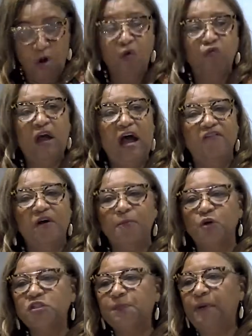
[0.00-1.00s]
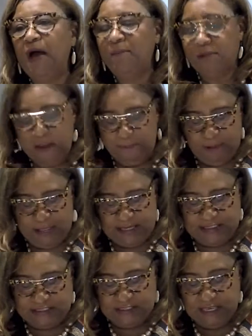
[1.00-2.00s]
will have a most public
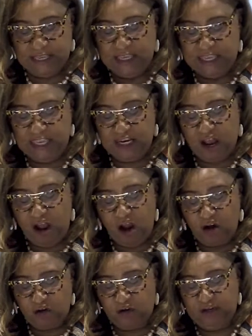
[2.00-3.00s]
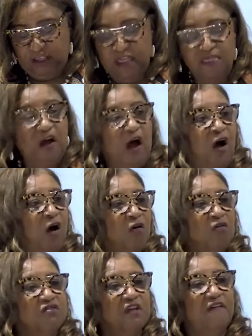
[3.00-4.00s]
place in honor in the
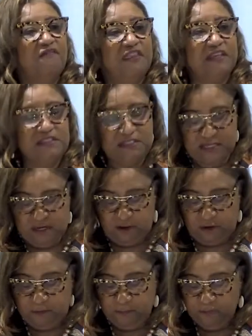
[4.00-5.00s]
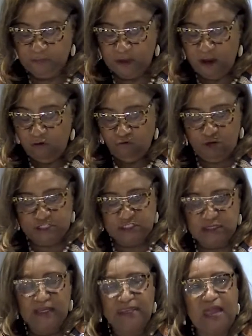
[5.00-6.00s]
halls of this center,
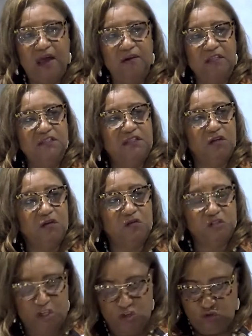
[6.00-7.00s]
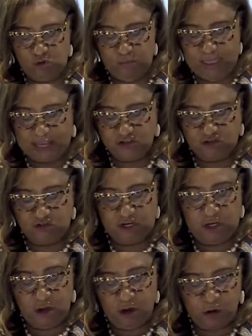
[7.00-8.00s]
Richland County's new Central
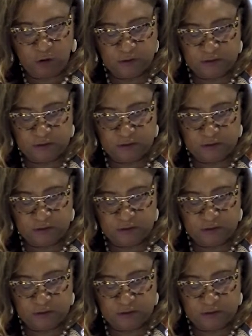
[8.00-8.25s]
Magistrate Court.